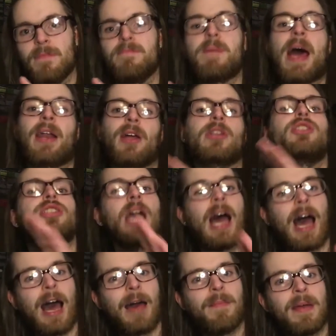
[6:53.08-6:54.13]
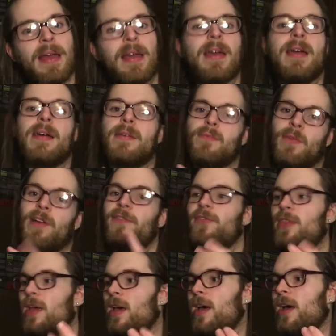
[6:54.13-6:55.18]
better job
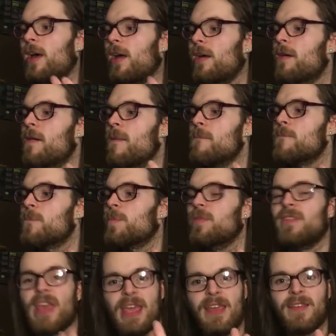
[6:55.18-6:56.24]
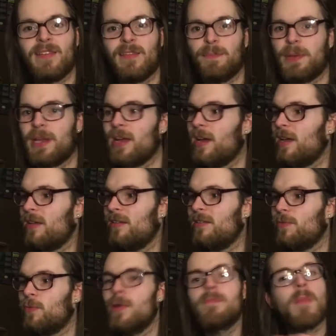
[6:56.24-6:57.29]
with the taste,
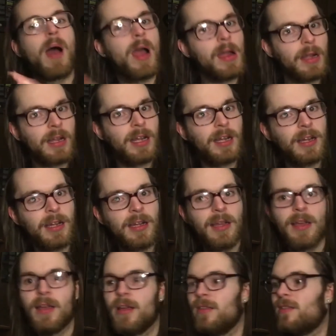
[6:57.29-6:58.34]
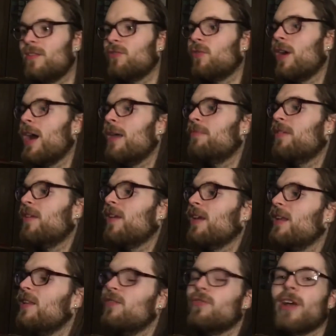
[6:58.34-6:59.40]
because when Mark describes it,
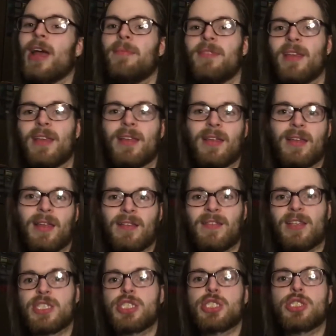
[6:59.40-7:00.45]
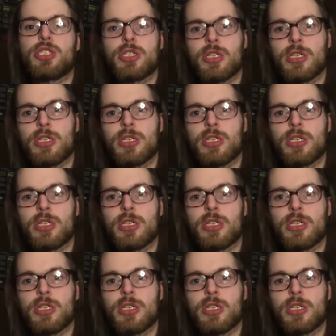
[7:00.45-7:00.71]
he describes it, it's a sh